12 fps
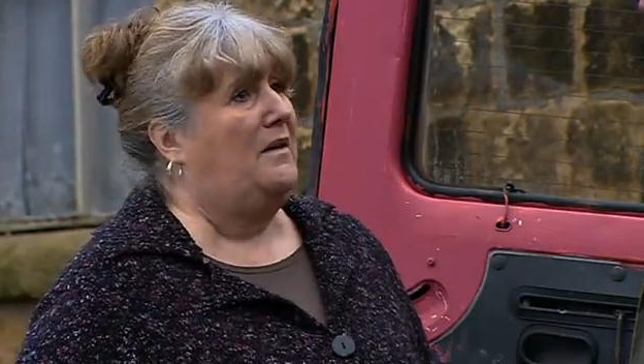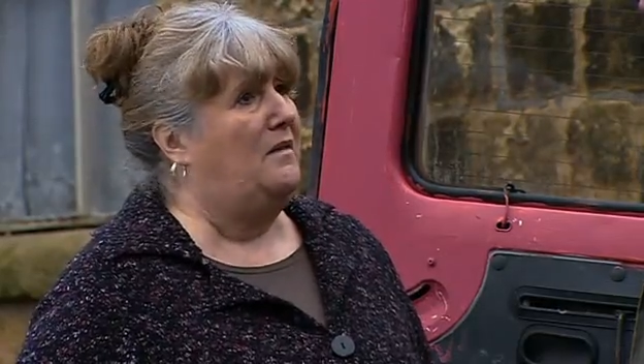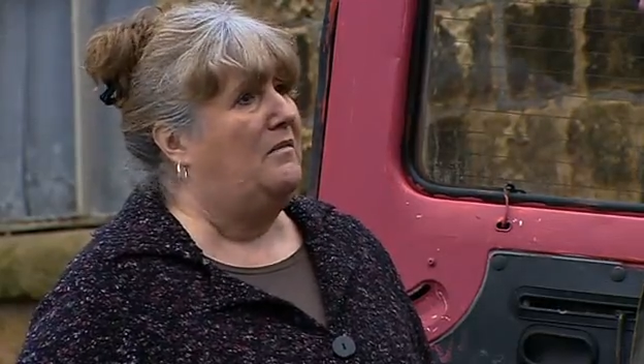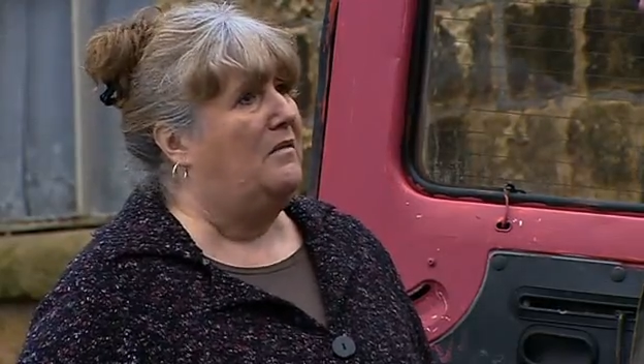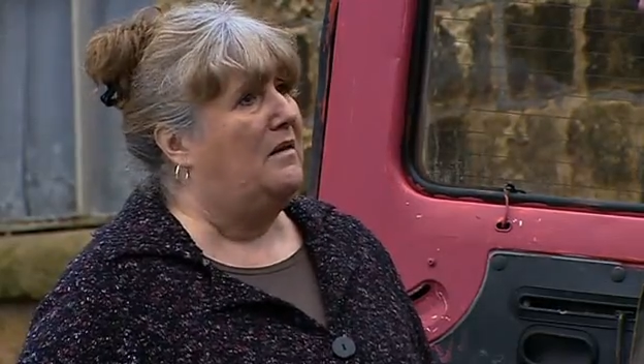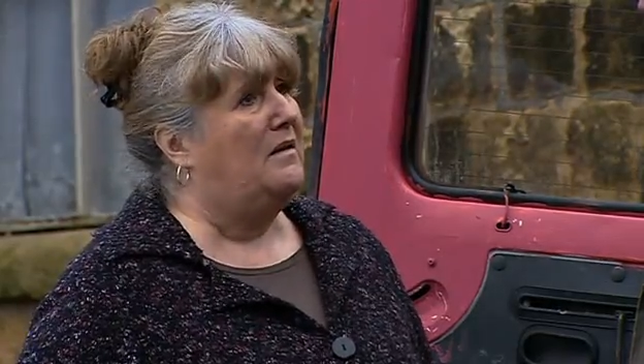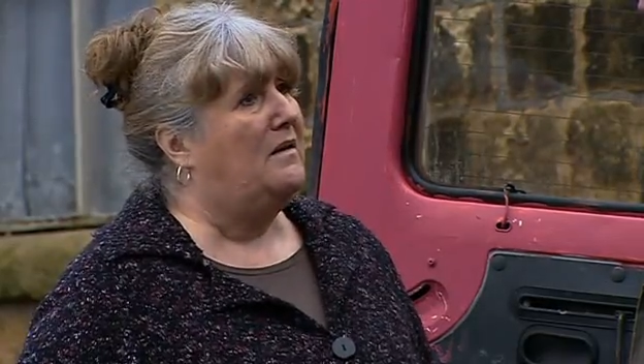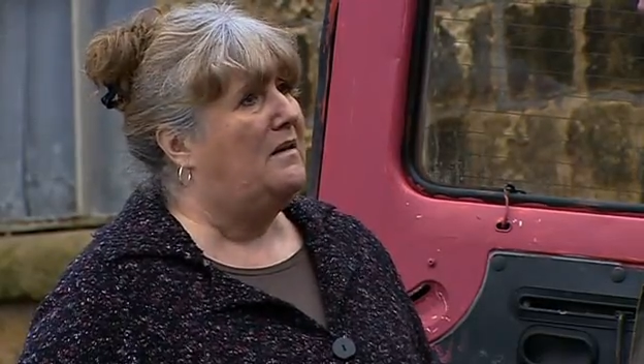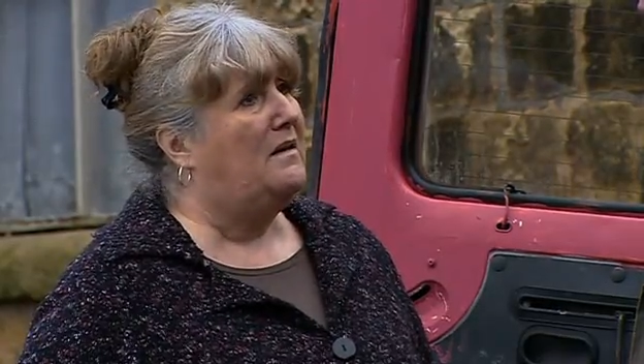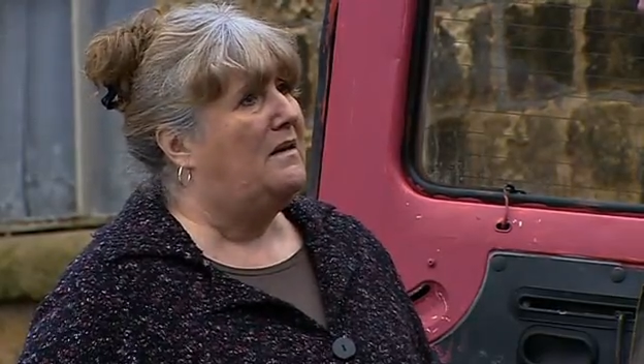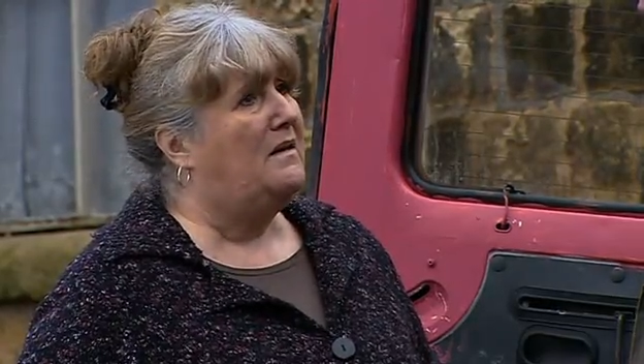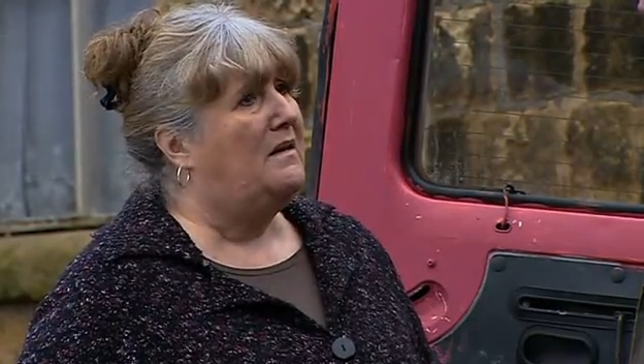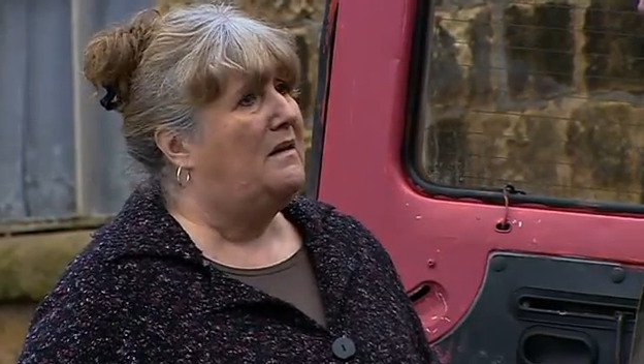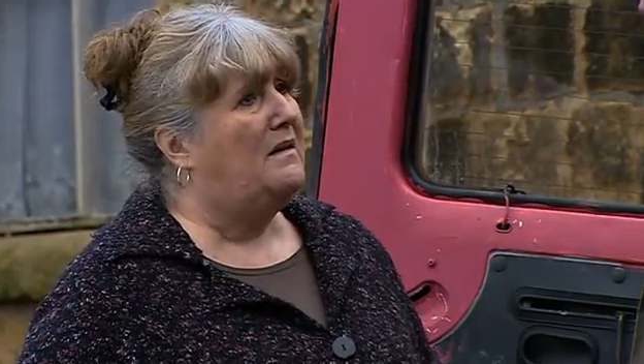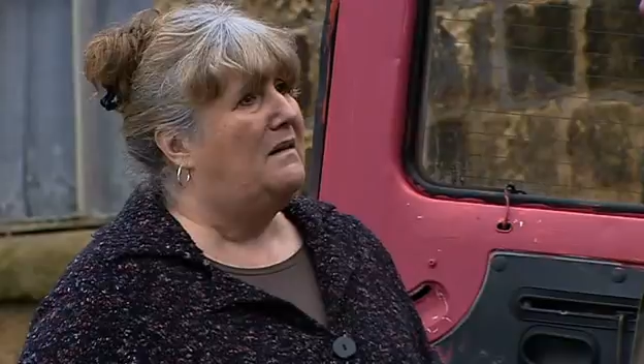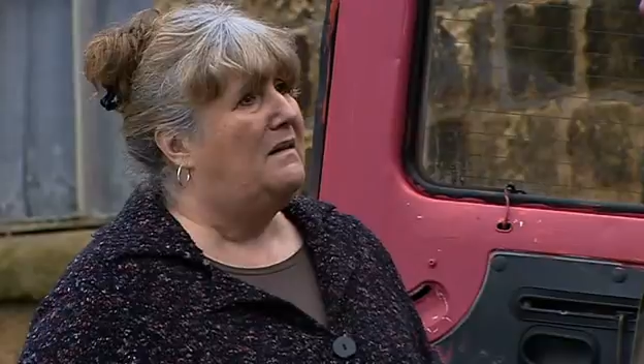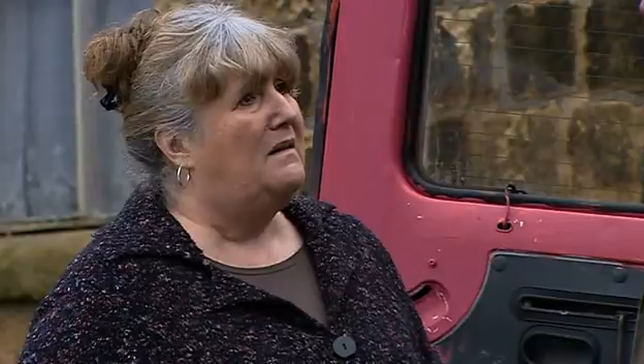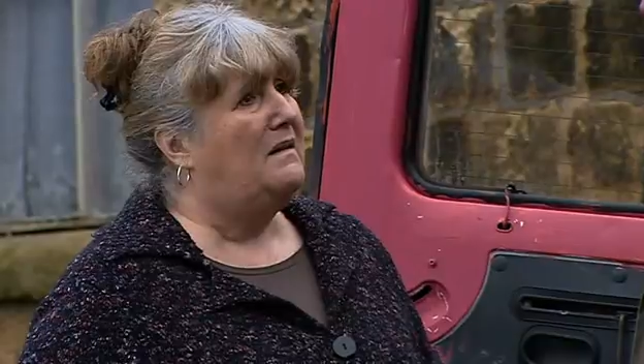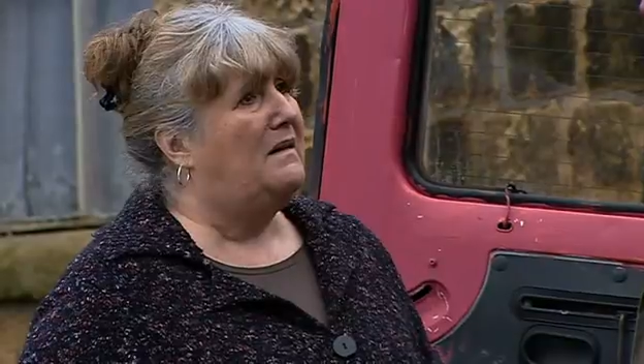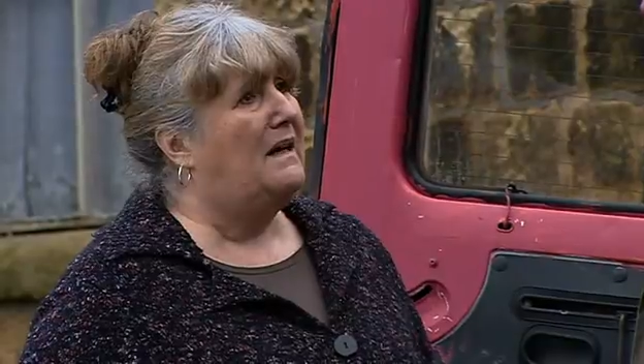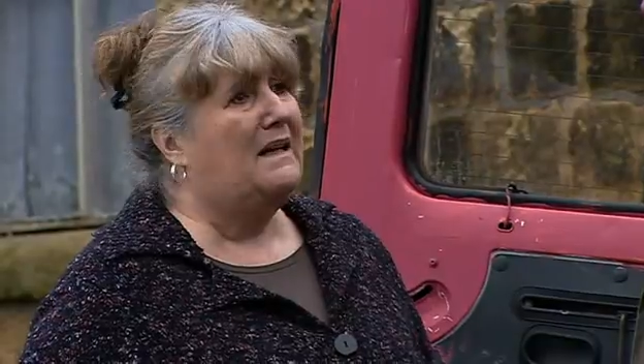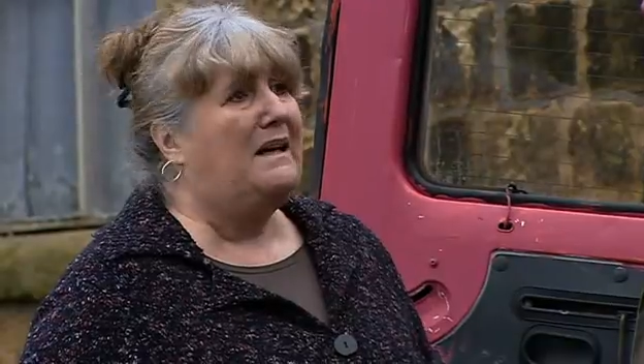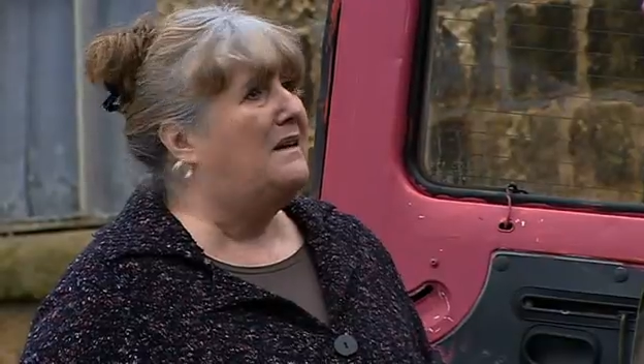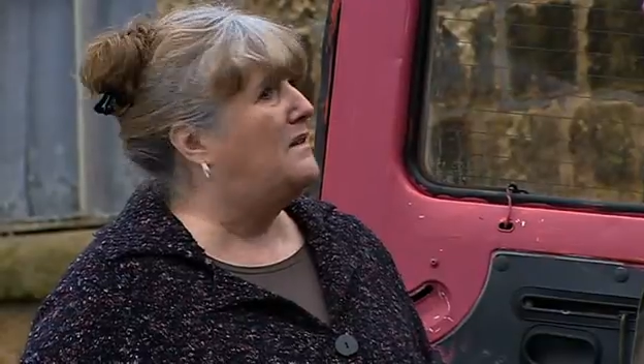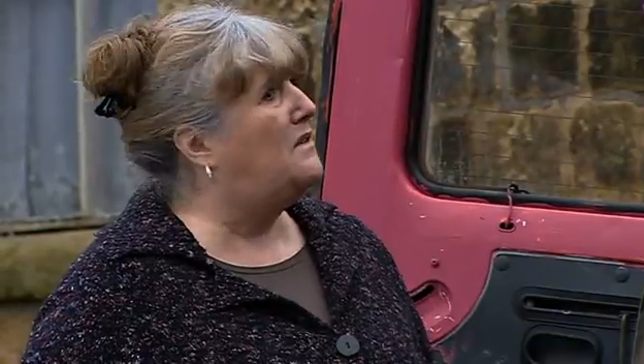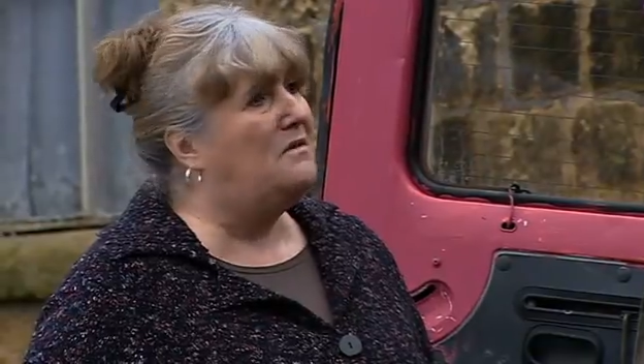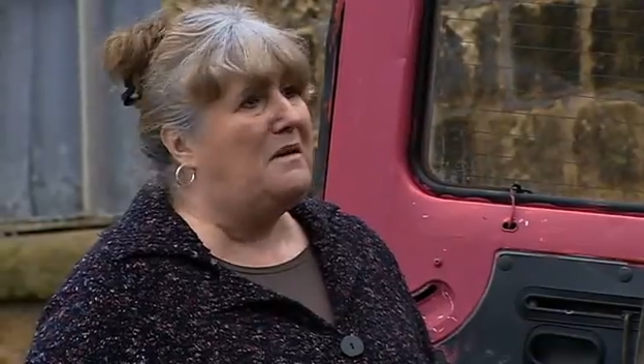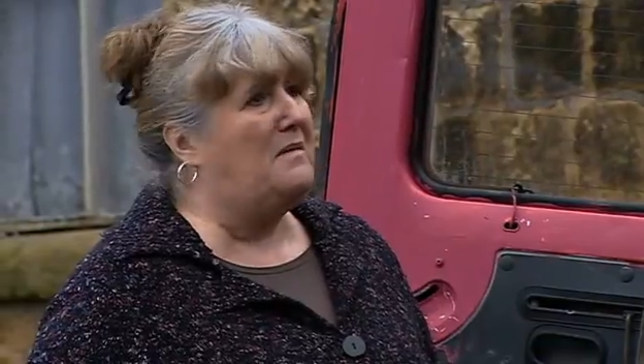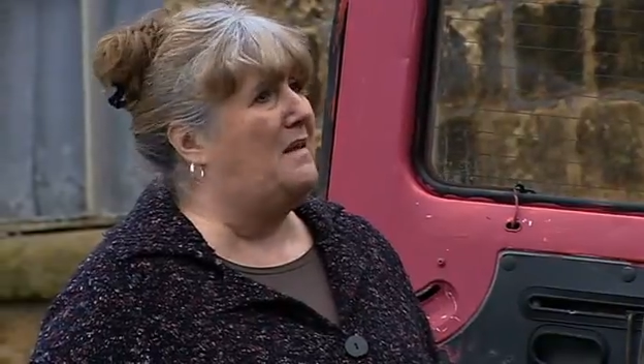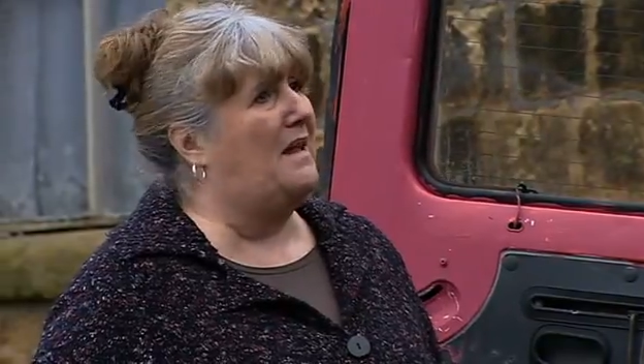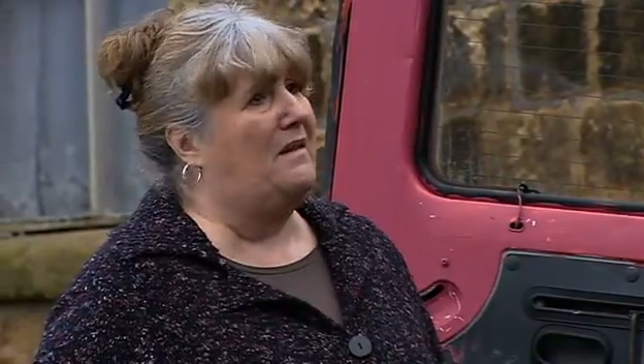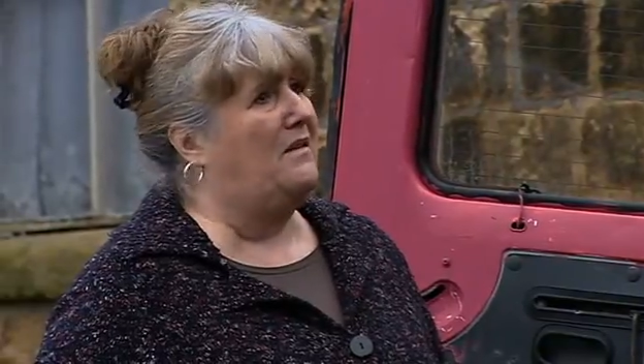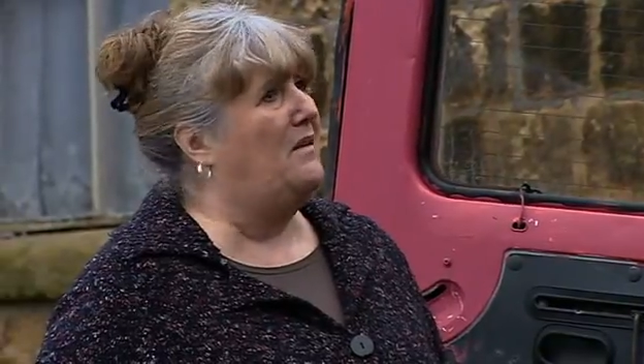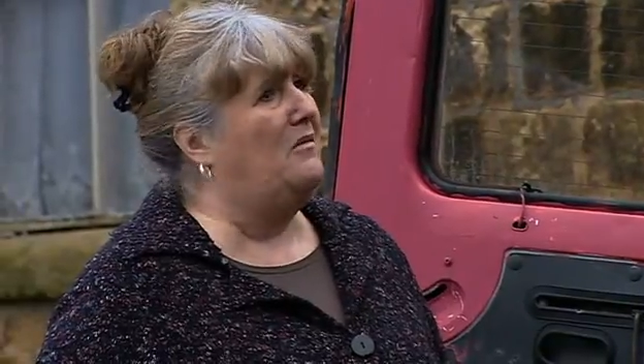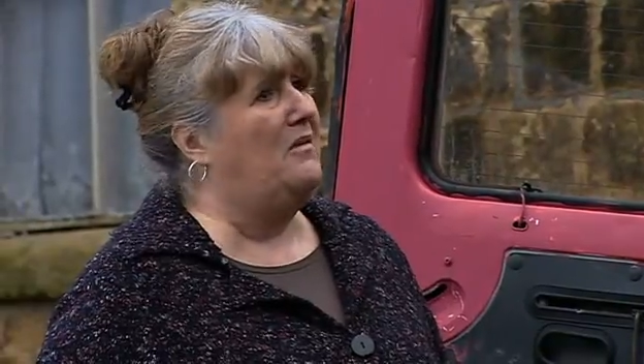you. I can't do it without you,